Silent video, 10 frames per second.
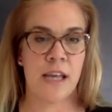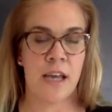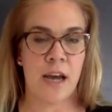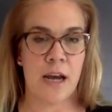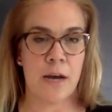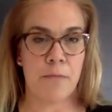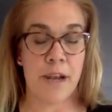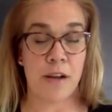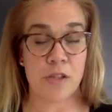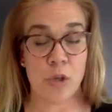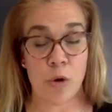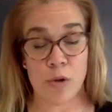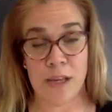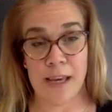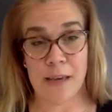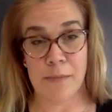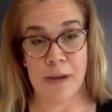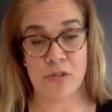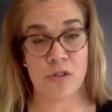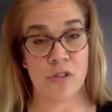but I also hold a
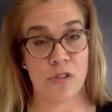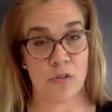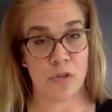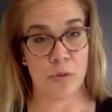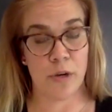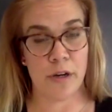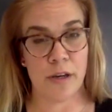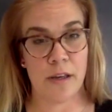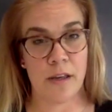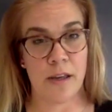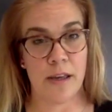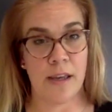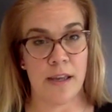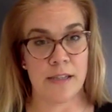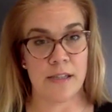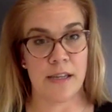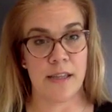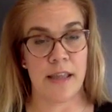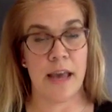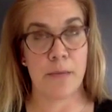master's in social work. And
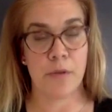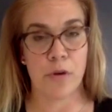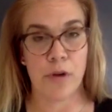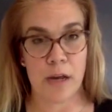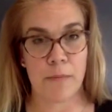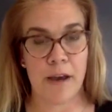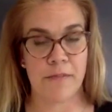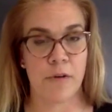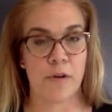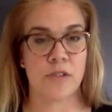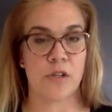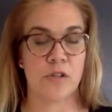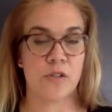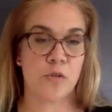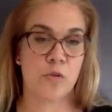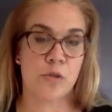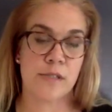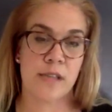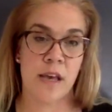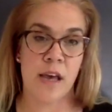in that program, I focused on
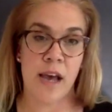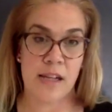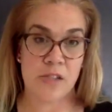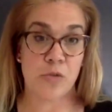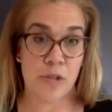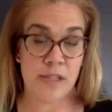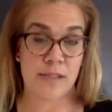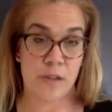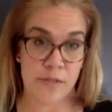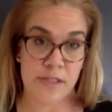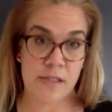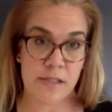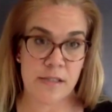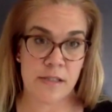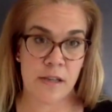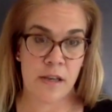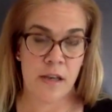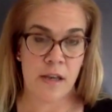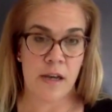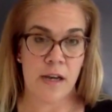schools and schooling services.
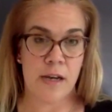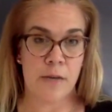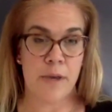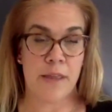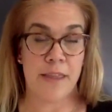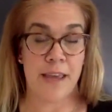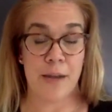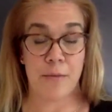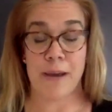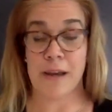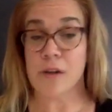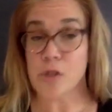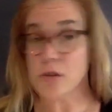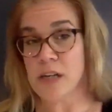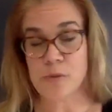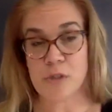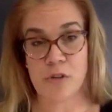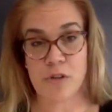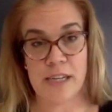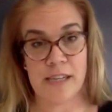And then my undergraduate
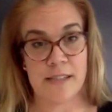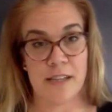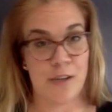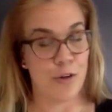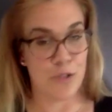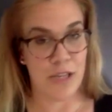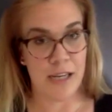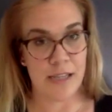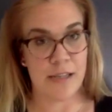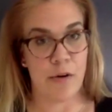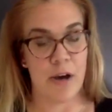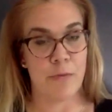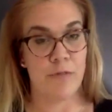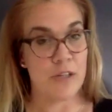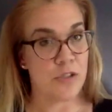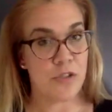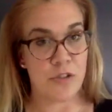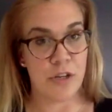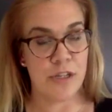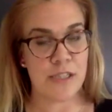degree is in nursing. So I'm a
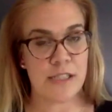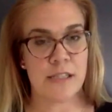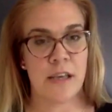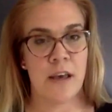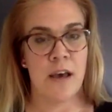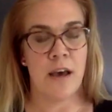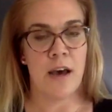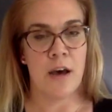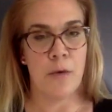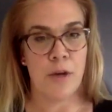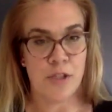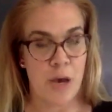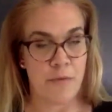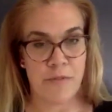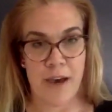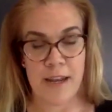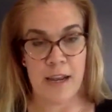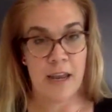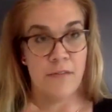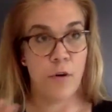registered nurse on top of that,
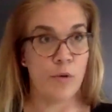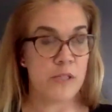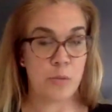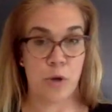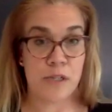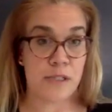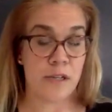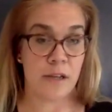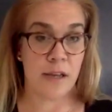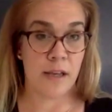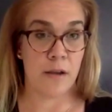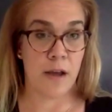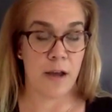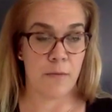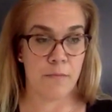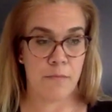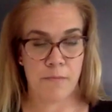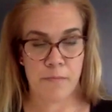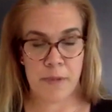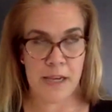and I have always worked in
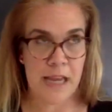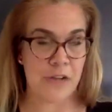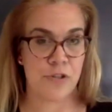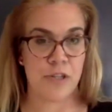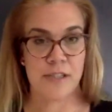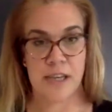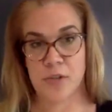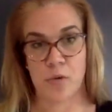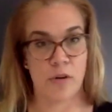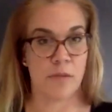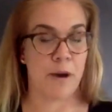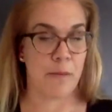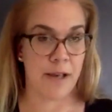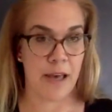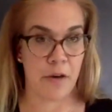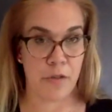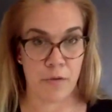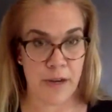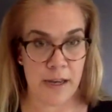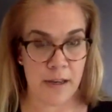pediatrics and or the public health
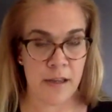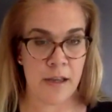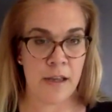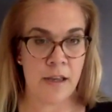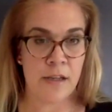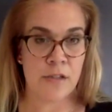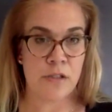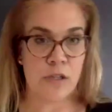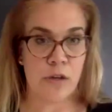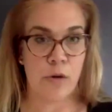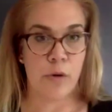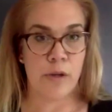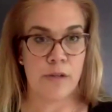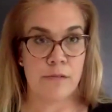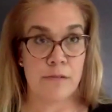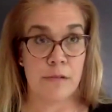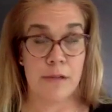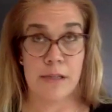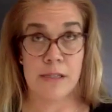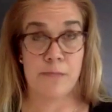arena. So
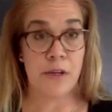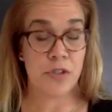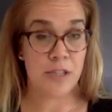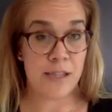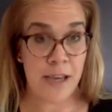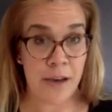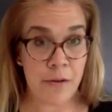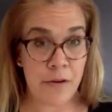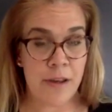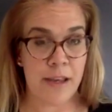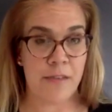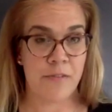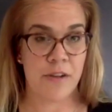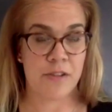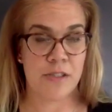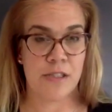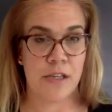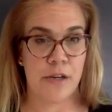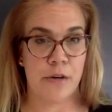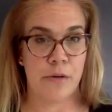especially now, it feels as
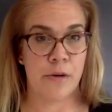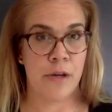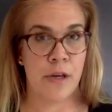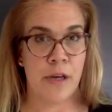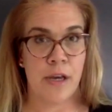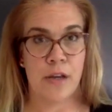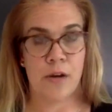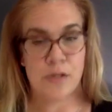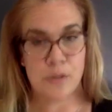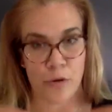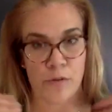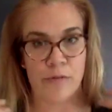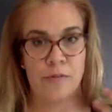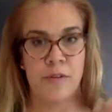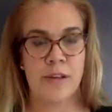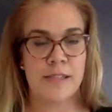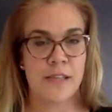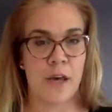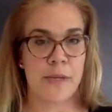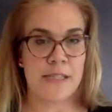though it all sort of is
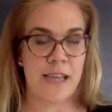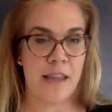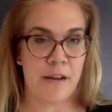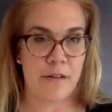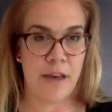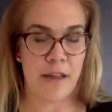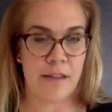coming together, that